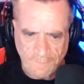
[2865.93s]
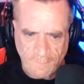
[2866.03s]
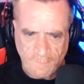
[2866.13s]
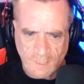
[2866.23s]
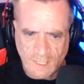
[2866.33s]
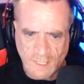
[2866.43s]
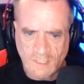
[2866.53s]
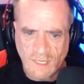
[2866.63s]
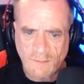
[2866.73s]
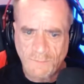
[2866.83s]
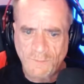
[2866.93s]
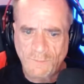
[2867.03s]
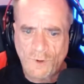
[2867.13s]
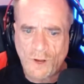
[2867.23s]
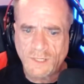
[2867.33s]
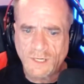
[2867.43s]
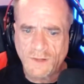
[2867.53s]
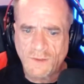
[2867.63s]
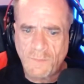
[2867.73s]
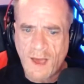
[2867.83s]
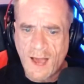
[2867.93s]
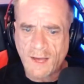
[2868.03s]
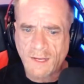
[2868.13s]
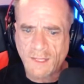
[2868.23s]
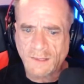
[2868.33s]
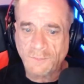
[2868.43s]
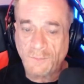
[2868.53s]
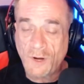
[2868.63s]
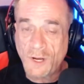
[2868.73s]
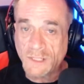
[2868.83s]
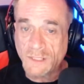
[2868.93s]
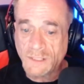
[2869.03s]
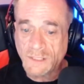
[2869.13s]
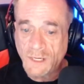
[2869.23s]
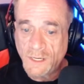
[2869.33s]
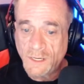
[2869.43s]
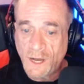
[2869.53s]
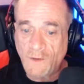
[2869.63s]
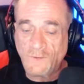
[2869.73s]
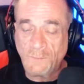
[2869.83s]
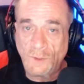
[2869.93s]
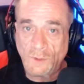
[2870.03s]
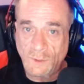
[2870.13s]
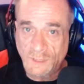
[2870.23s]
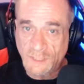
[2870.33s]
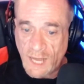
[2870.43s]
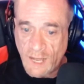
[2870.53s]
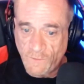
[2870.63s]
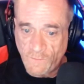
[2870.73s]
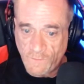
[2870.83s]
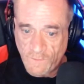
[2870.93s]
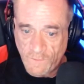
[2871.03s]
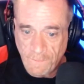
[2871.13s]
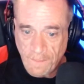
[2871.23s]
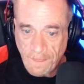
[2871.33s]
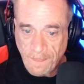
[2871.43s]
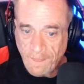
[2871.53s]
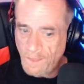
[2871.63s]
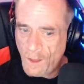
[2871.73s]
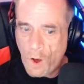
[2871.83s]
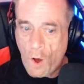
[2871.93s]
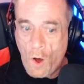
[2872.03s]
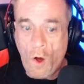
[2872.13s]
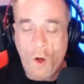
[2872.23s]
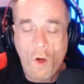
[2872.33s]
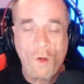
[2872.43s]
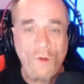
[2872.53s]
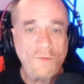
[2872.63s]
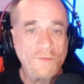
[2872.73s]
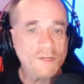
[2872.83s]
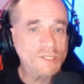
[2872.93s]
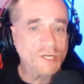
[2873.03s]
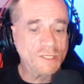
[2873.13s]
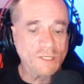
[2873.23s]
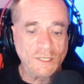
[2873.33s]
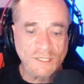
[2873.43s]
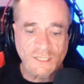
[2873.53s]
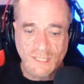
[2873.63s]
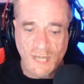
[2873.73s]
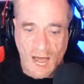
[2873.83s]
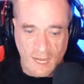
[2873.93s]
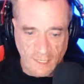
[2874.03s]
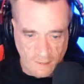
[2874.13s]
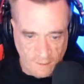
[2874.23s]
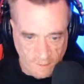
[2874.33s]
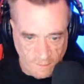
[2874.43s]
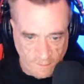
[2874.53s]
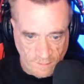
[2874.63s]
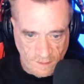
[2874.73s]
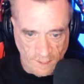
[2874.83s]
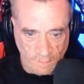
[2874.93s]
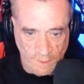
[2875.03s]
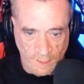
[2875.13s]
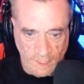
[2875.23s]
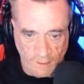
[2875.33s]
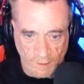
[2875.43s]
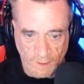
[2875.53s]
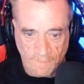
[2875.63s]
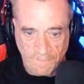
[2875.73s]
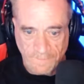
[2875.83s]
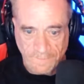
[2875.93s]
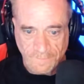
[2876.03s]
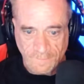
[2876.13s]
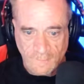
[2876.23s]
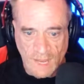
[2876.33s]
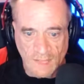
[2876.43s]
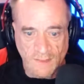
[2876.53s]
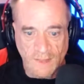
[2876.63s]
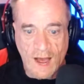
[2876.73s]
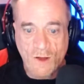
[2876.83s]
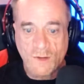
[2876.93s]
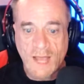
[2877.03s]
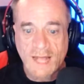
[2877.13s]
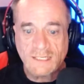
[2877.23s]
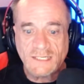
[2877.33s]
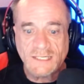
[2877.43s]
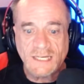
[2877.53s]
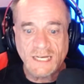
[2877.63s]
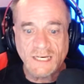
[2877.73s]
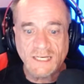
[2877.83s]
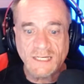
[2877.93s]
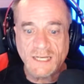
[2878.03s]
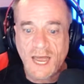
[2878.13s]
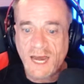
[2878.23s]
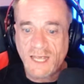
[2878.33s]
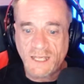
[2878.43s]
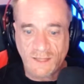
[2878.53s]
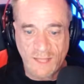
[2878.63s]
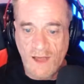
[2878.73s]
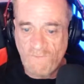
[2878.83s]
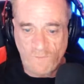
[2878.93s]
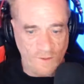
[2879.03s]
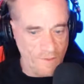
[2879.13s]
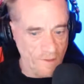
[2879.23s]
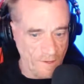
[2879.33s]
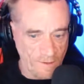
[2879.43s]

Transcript: because he had been brought into the pack at the price of a bull's life. "All the jungle is thine," said Bagheera, "and thou canst kill everything